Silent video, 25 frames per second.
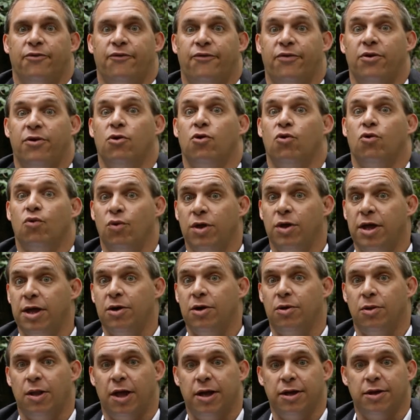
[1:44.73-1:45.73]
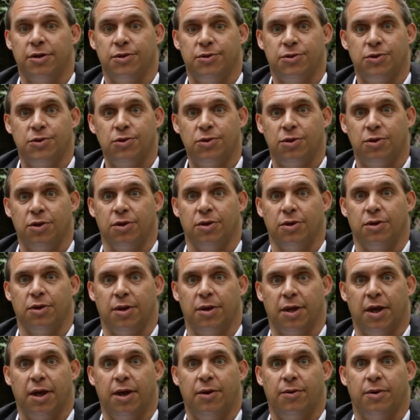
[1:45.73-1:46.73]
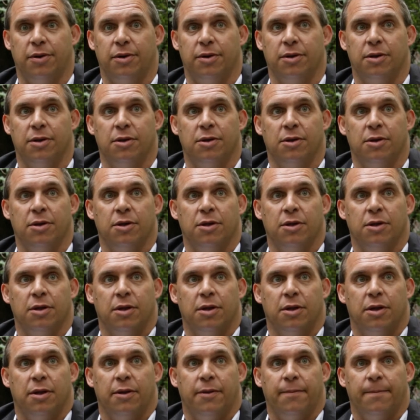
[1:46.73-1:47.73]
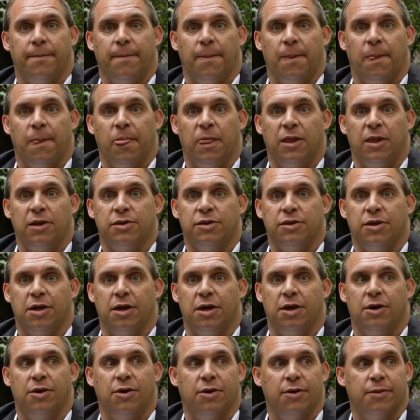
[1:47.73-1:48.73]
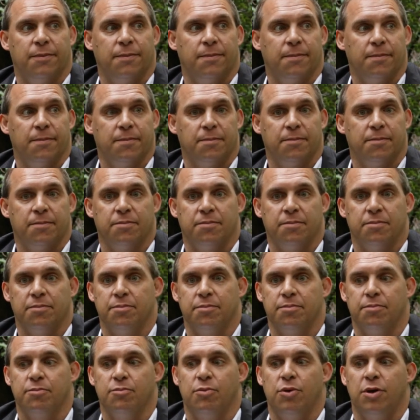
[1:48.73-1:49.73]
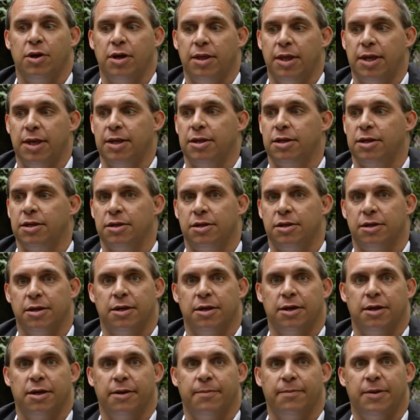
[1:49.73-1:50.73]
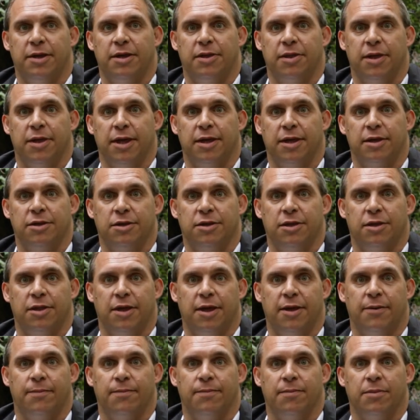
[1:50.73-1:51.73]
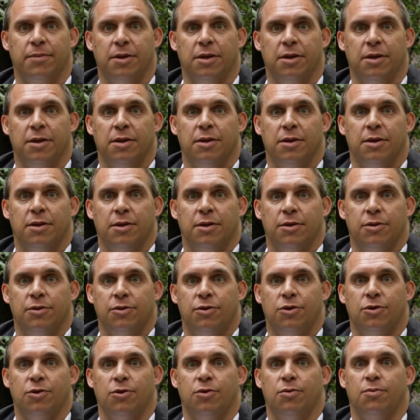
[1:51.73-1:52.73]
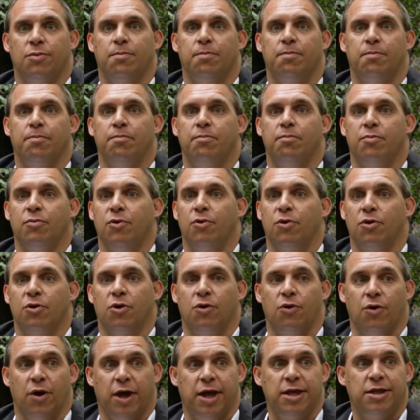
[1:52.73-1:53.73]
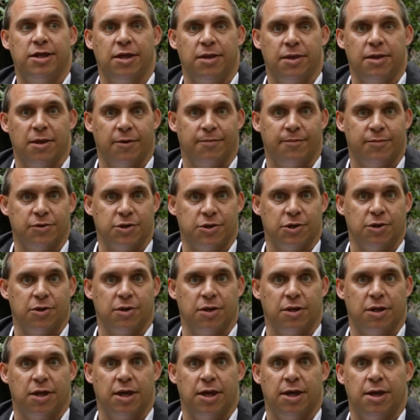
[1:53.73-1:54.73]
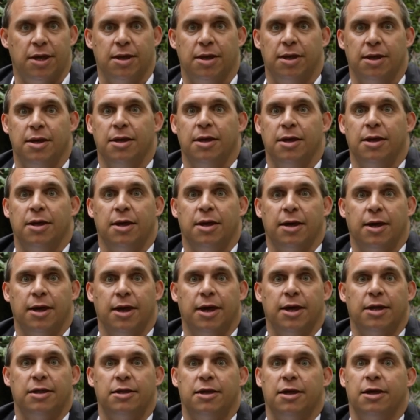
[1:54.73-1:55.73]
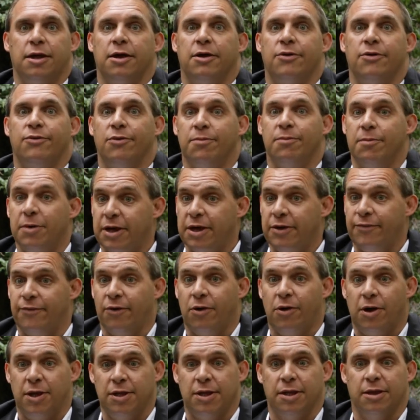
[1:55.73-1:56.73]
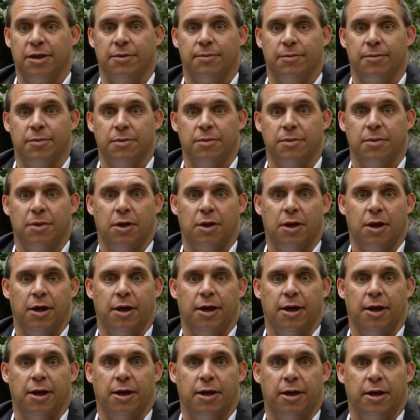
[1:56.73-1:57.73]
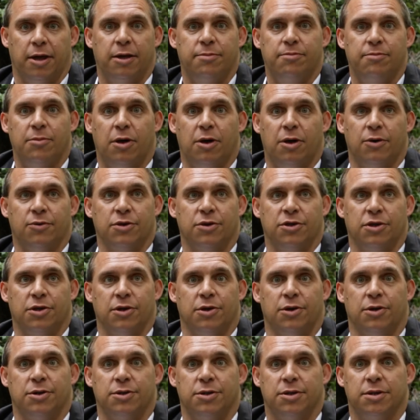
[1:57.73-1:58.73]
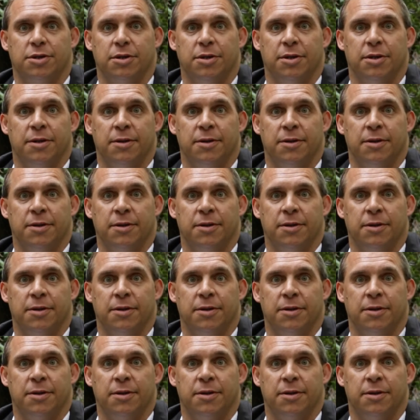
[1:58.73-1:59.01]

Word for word: feel real like it should do, you know. And so, really, just a, a big thanks to them to for creating the opportunity and uh, for me finding them uh, in my research.